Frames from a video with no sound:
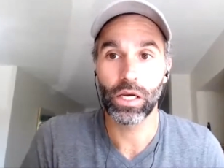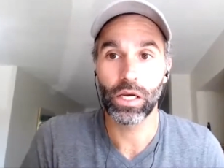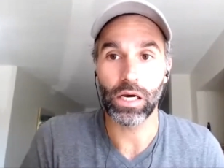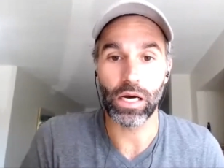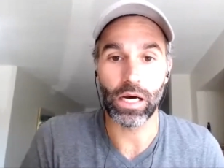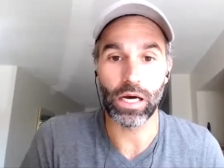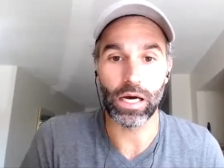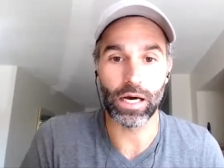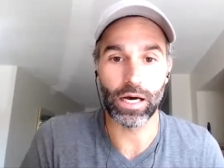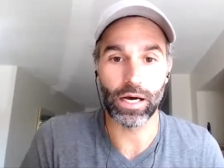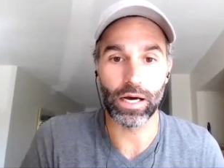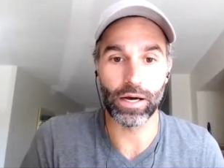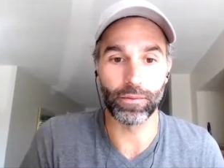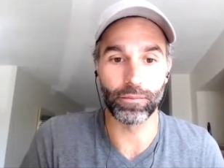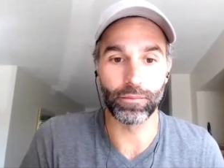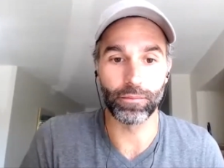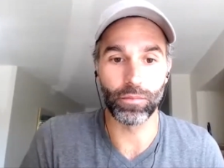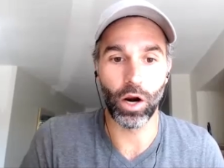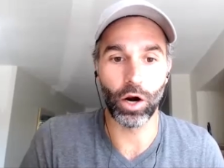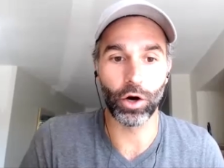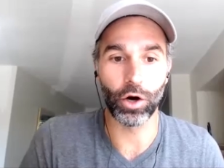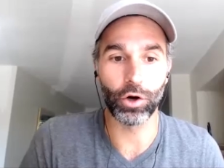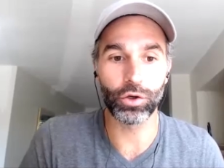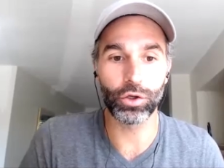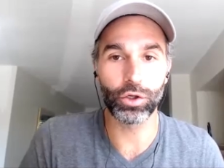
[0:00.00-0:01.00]

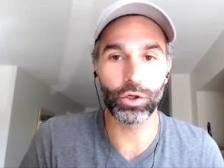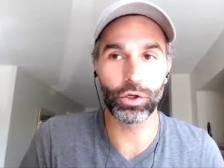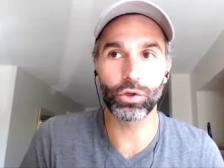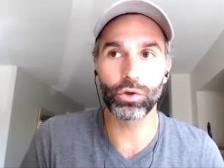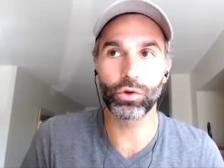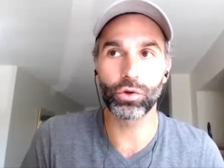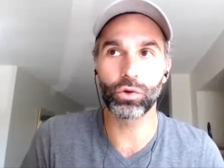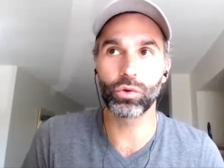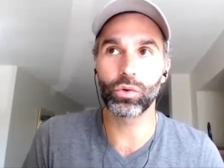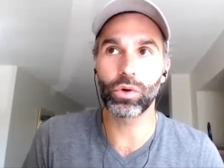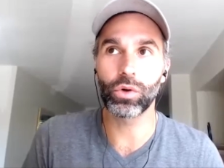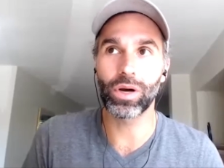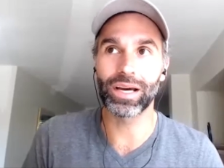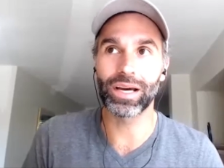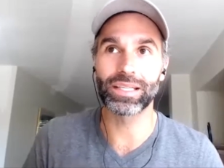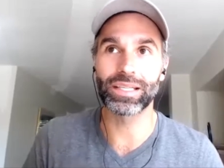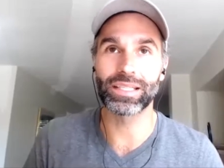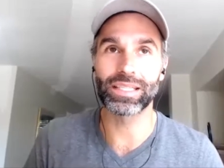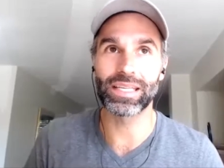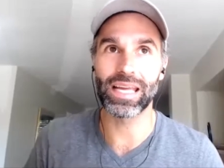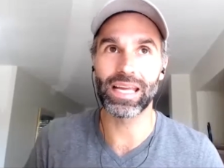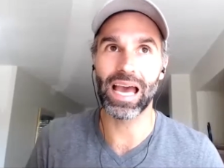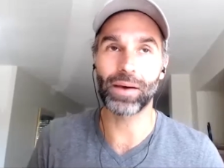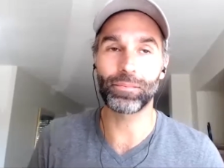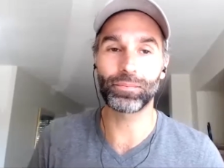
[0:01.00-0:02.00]
Are you
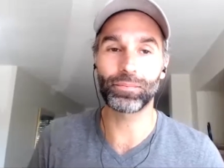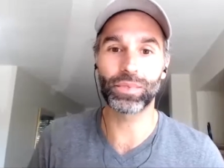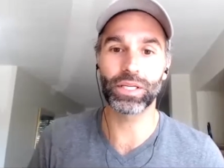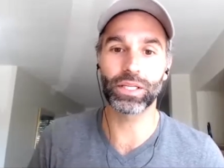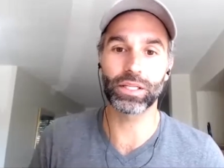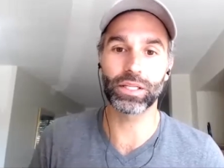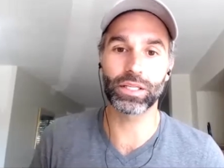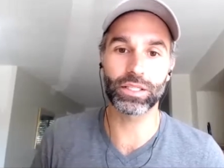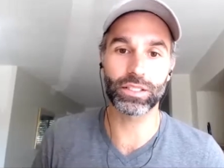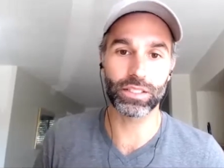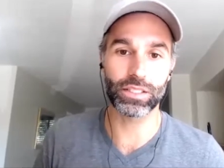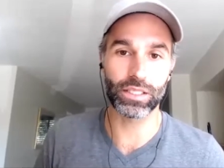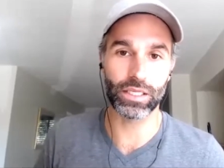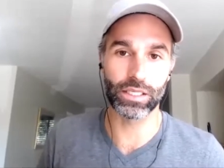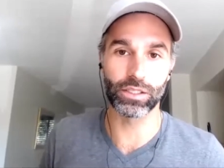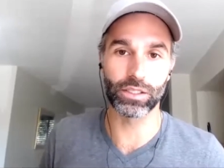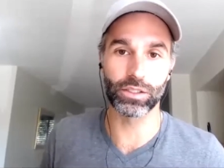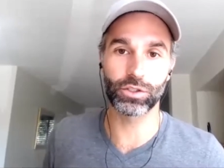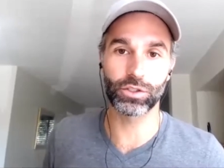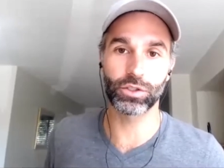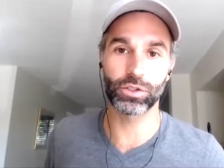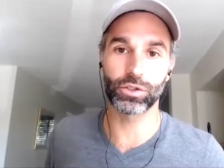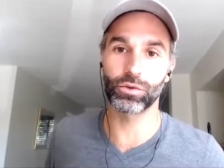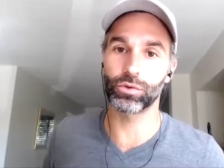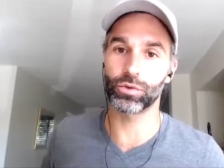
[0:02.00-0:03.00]
adapting this
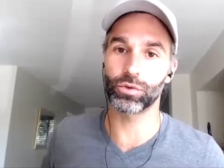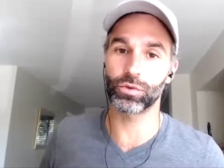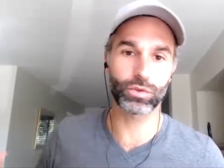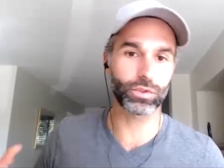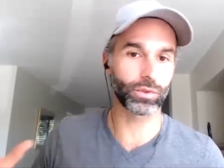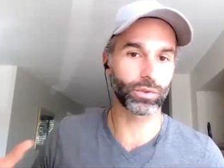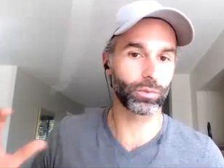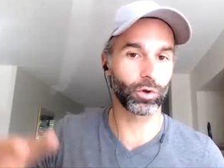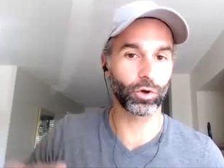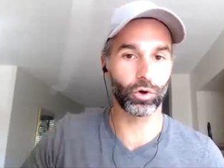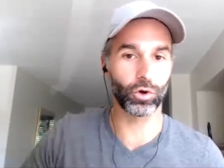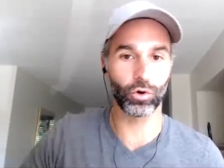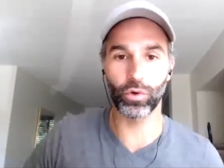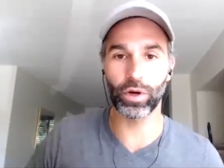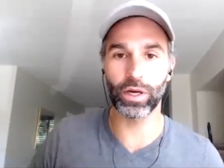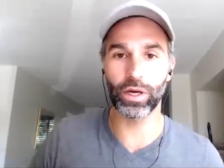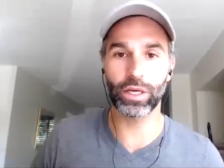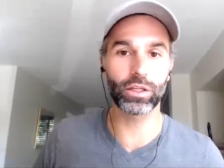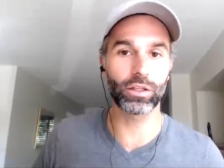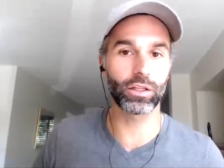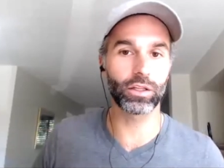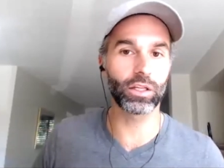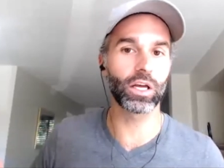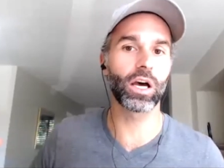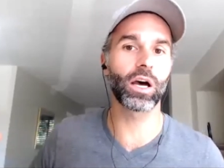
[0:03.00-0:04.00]
into some
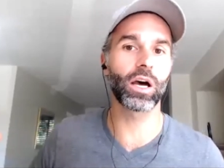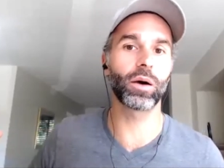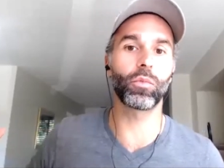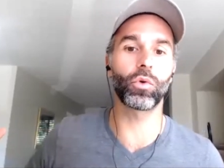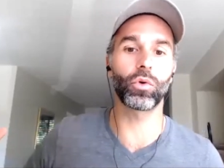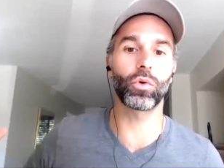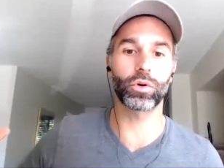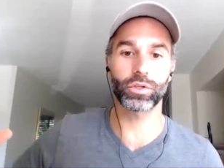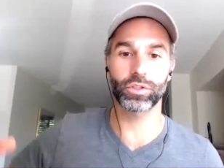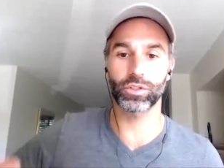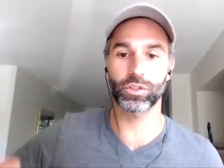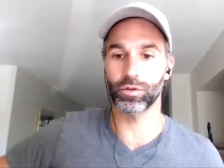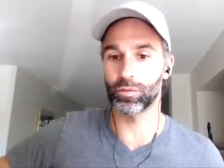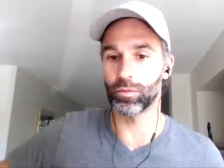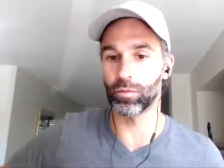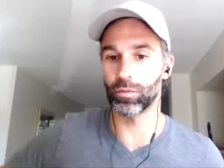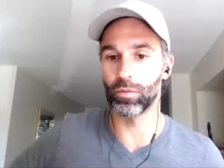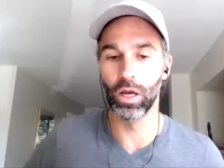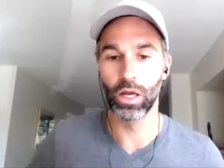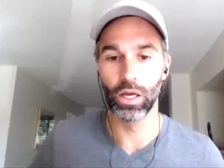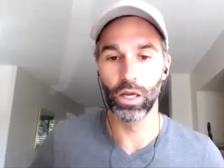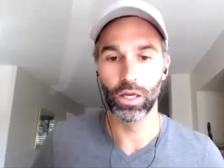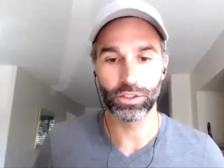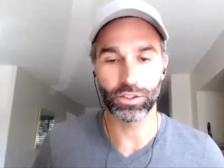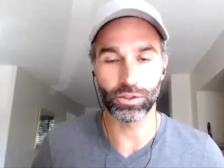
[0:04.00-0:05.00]
curriculum or some
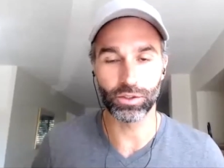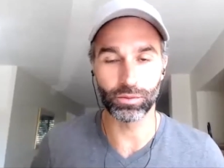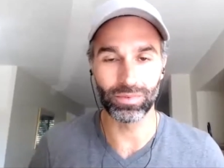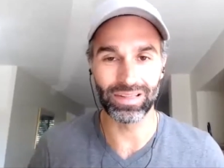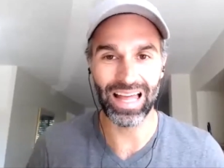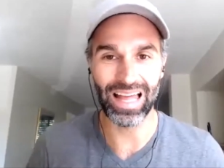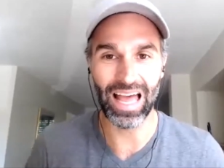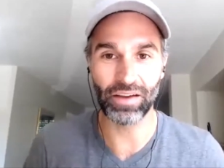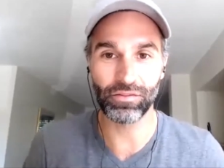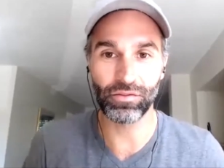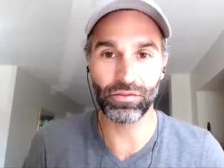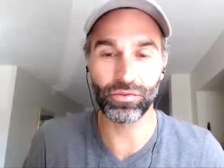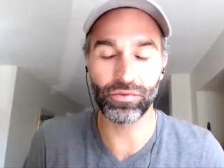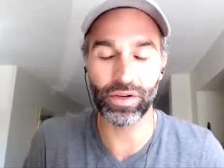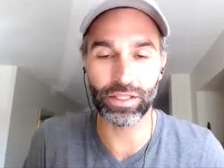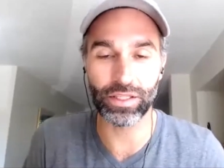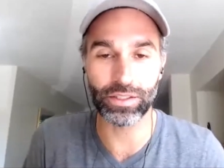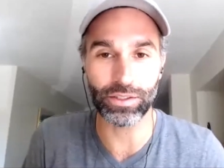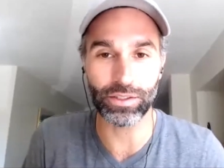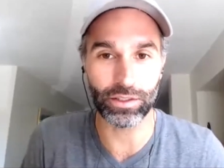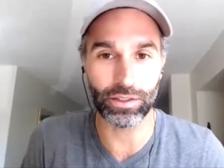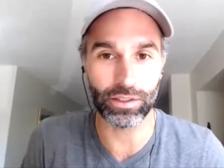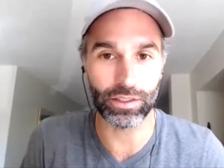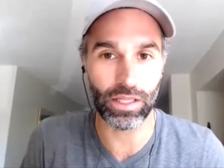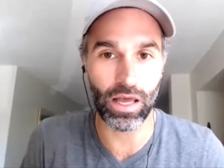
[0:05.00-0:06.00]
live events
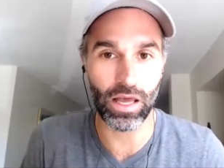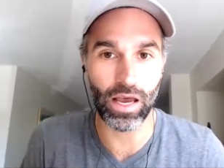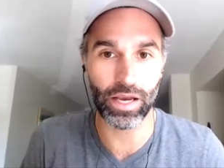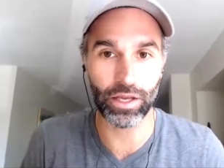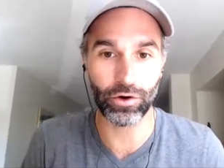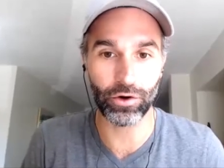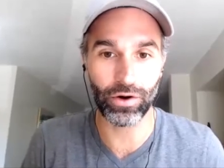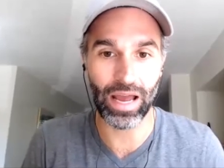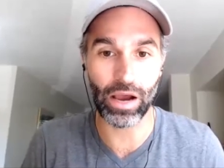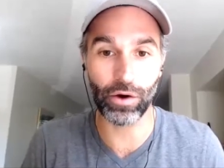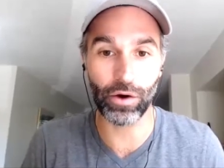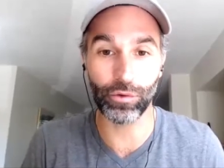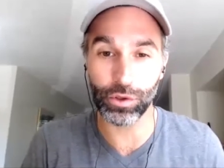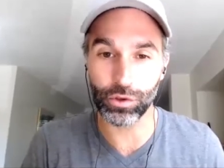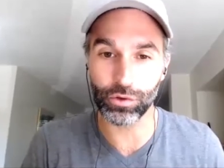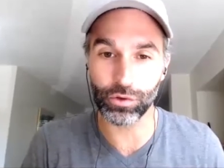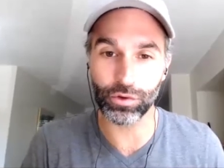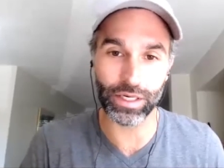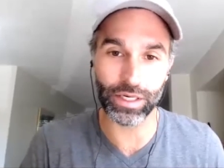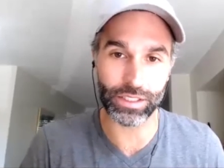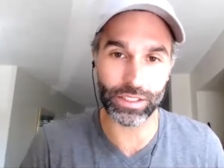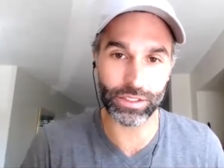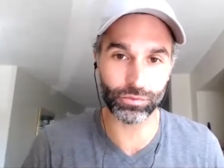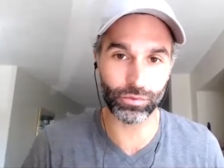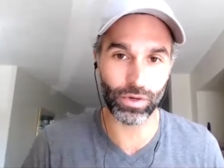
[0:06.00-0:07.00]
online, or how are you
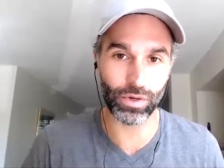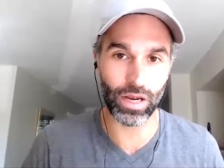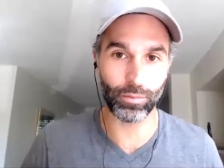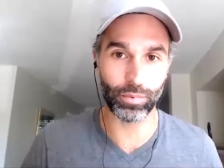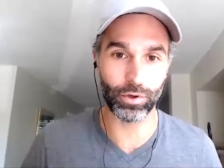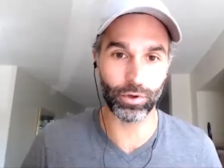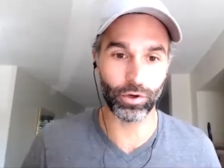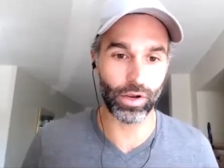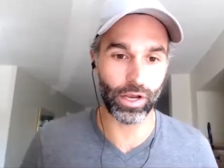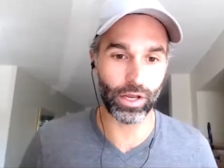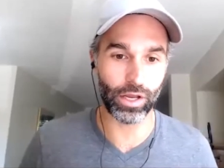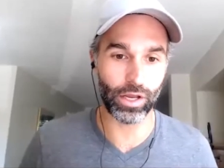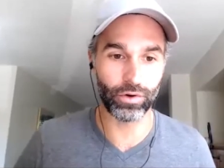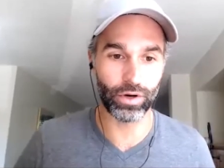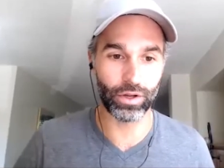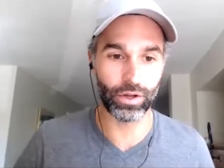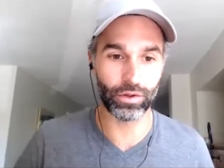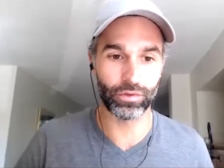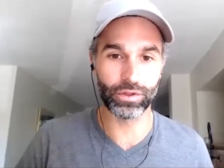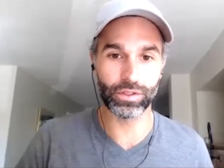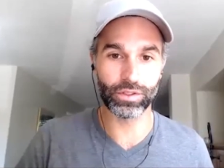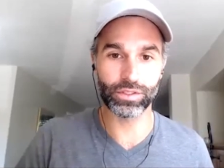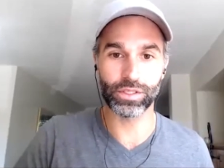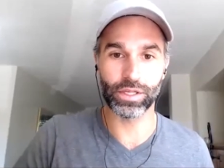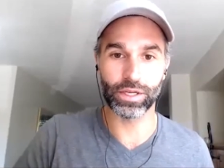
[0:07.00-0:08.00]
guys wrapping your head around
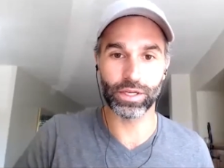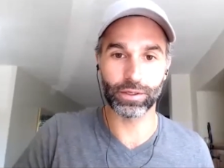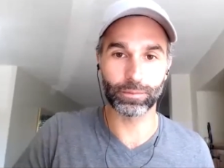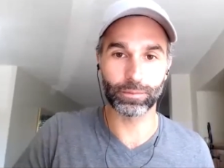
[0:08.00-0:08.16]
this thing?